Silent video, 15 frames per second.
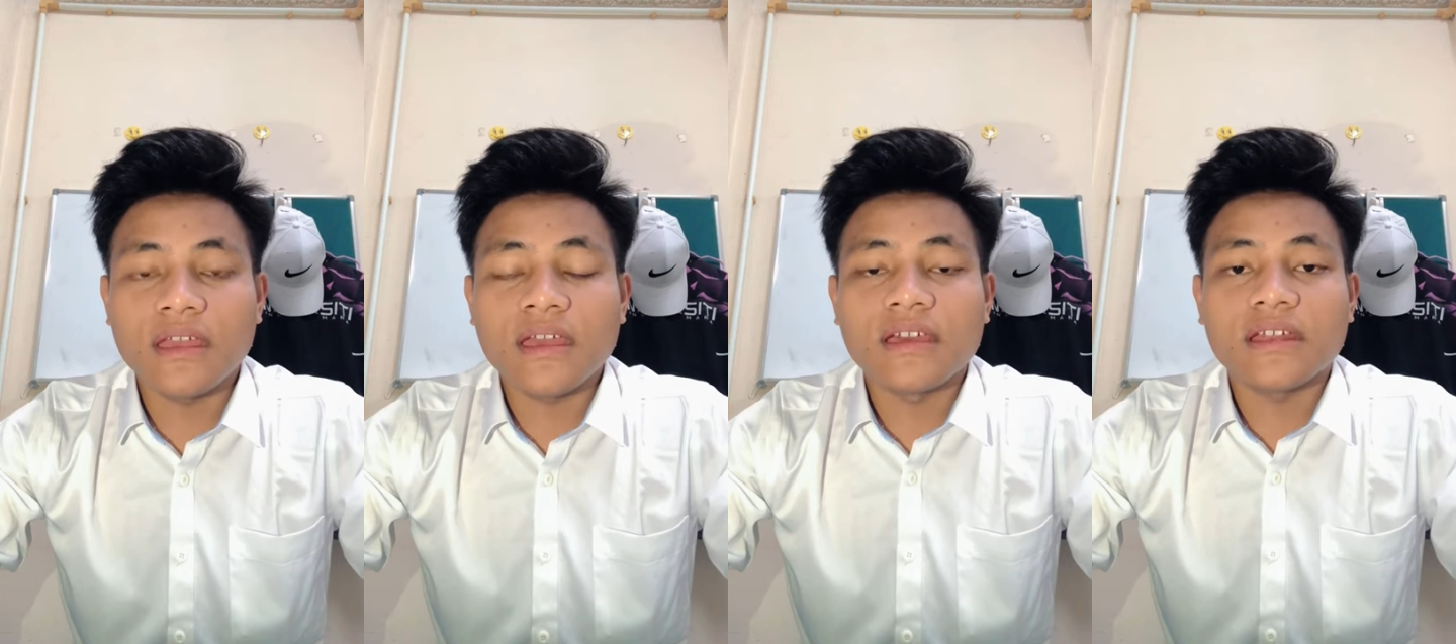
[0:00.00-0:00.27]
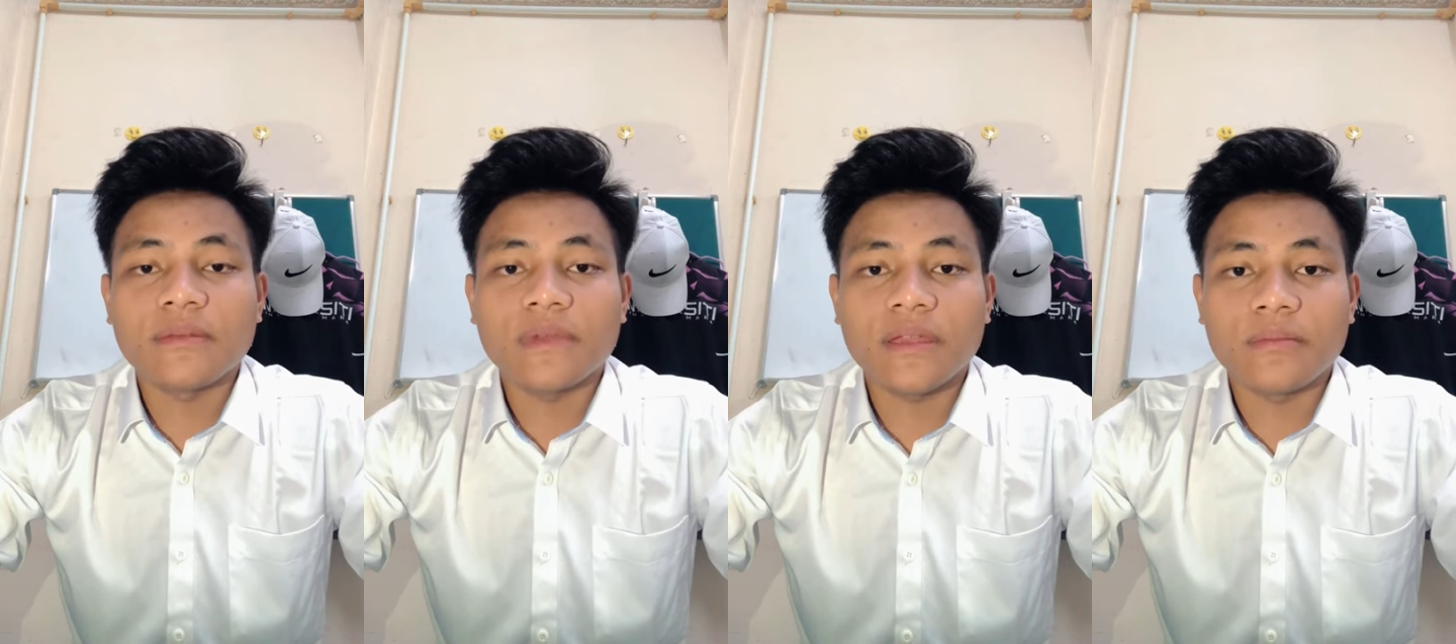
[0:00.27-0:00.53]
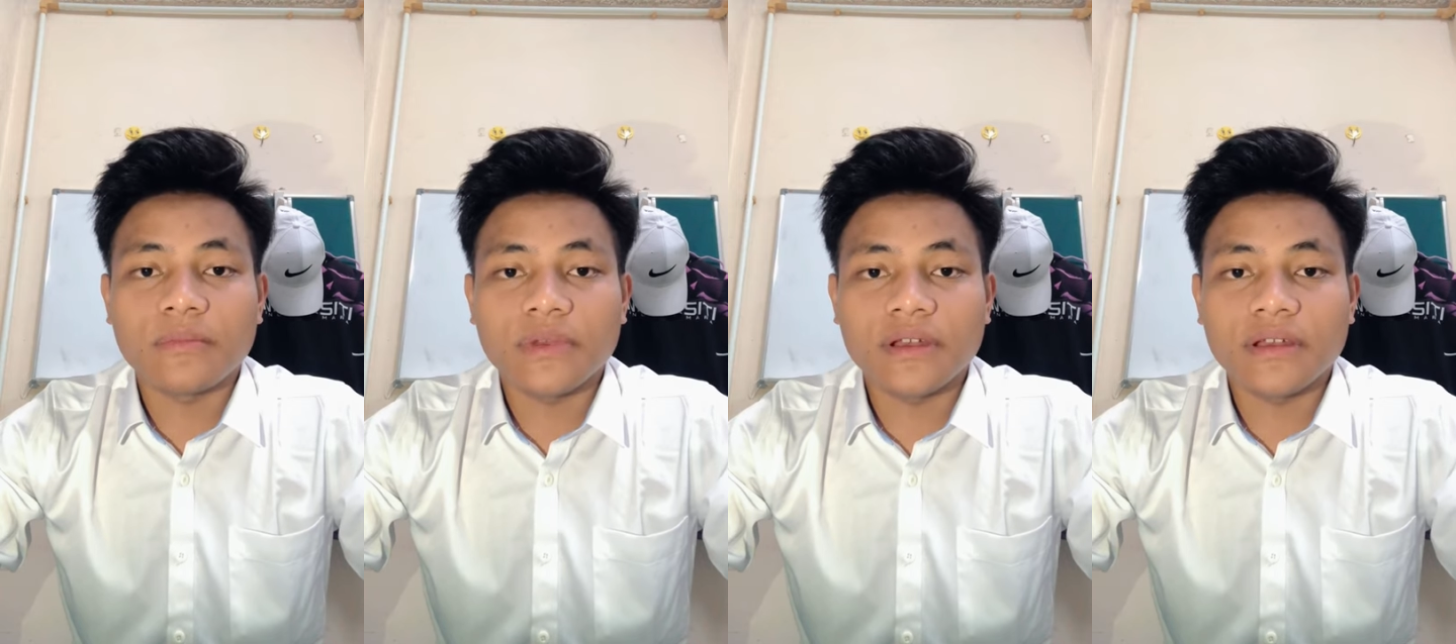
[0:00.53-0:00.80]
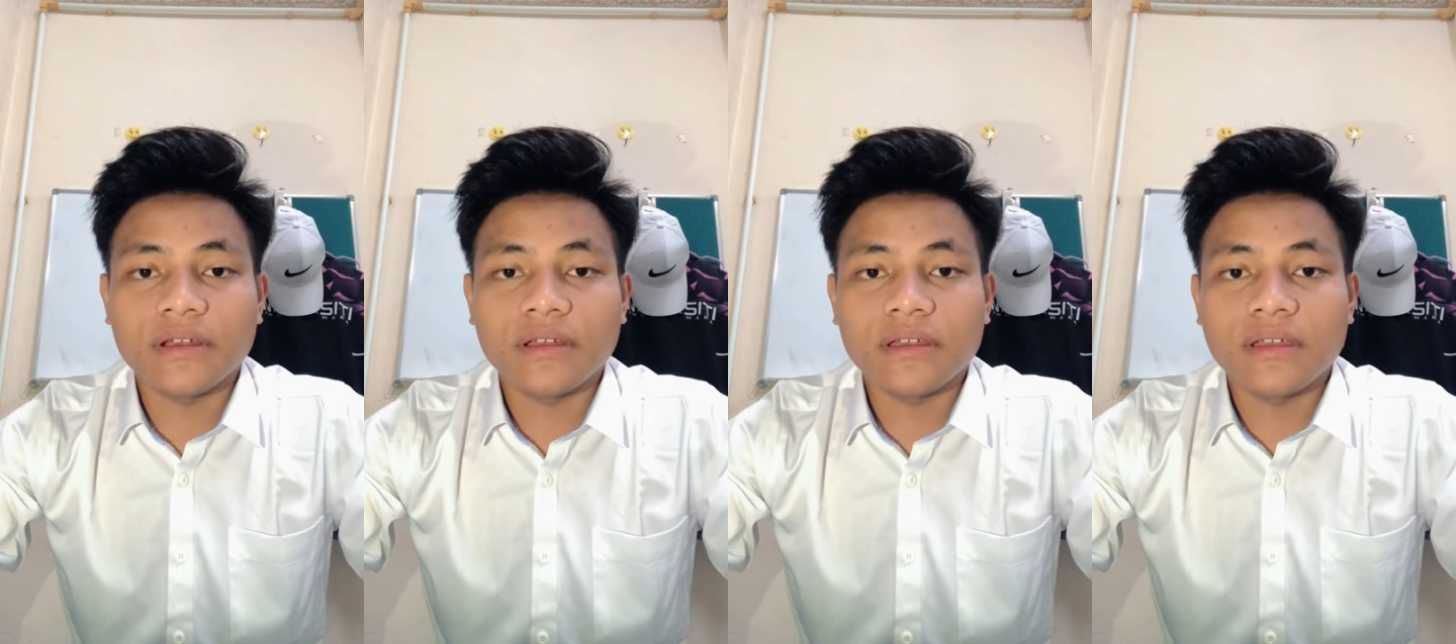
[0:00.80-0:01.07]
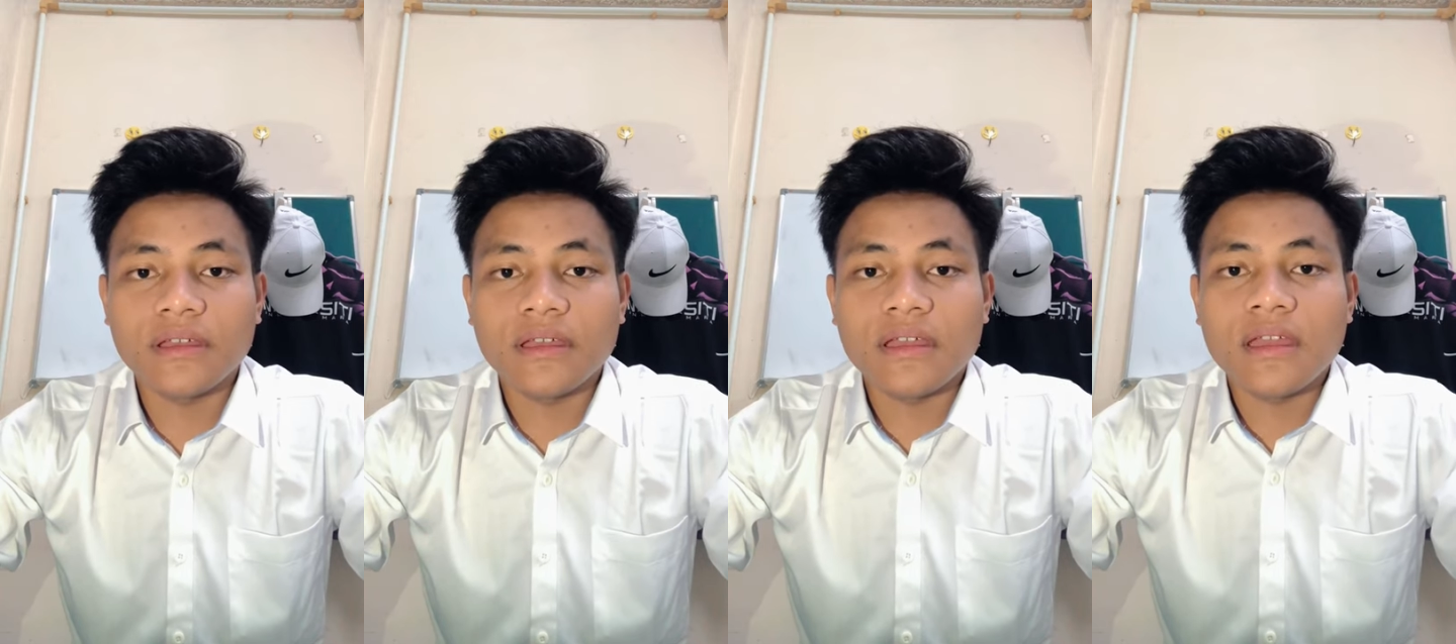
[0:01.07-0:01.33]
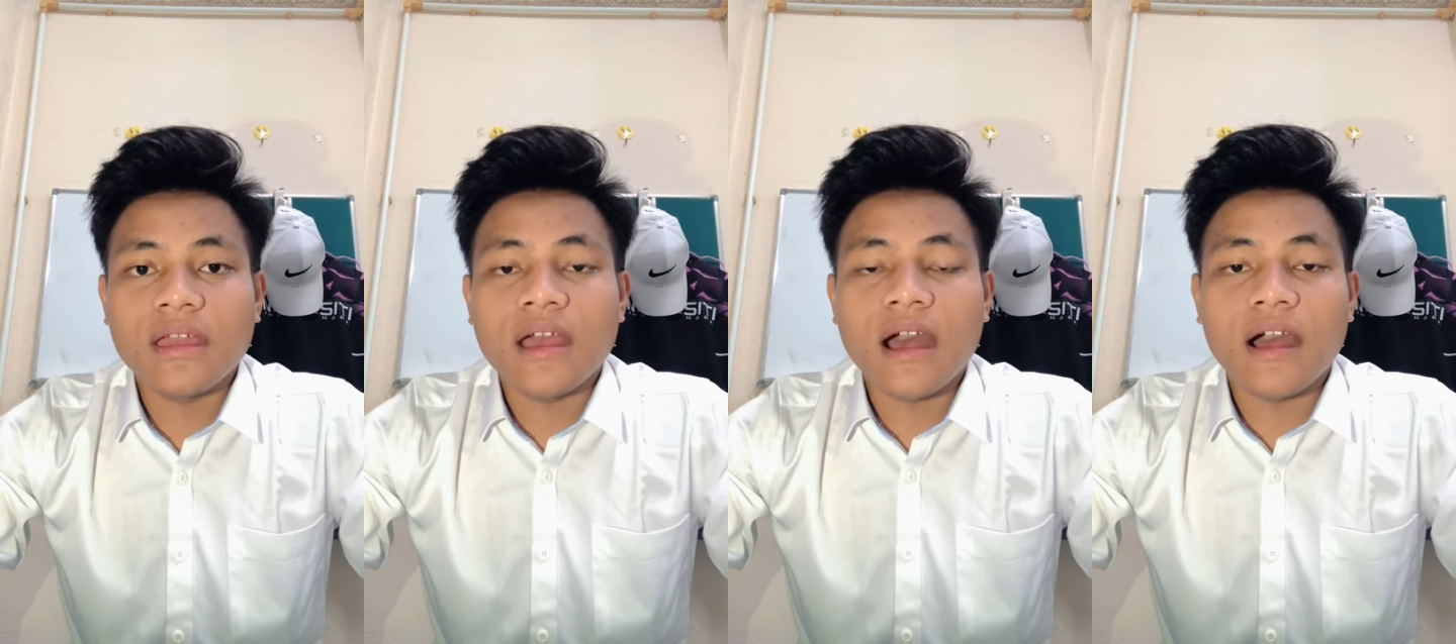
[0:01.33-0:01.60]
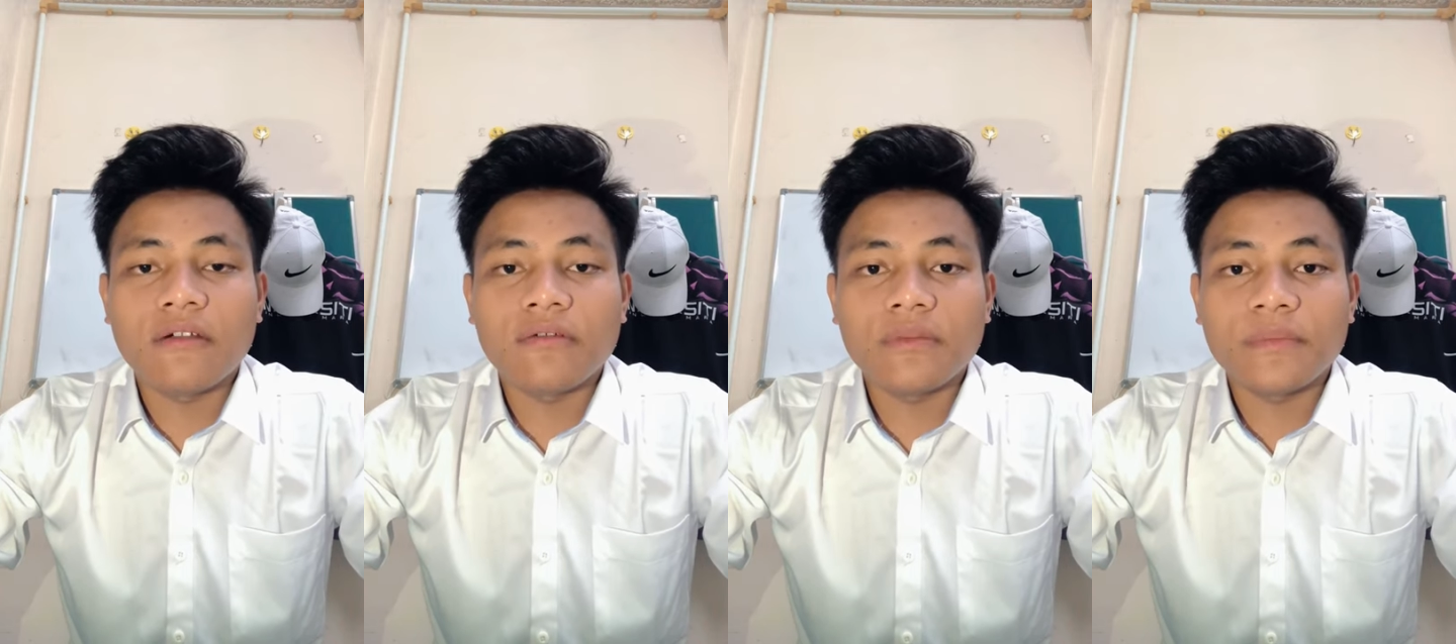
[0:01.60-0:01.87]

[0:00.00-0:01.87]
Remember, our